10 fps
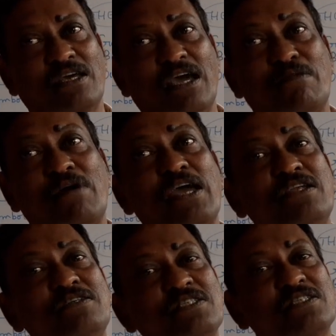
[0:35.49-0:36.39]
and
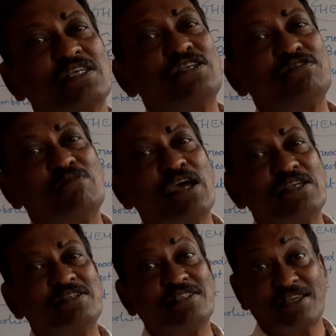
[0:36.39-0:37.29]
minus into
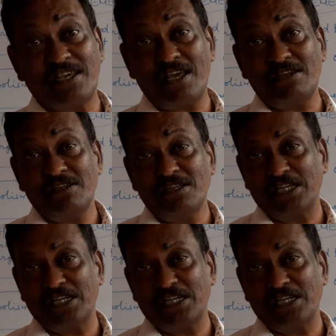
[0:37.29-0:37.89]
minus again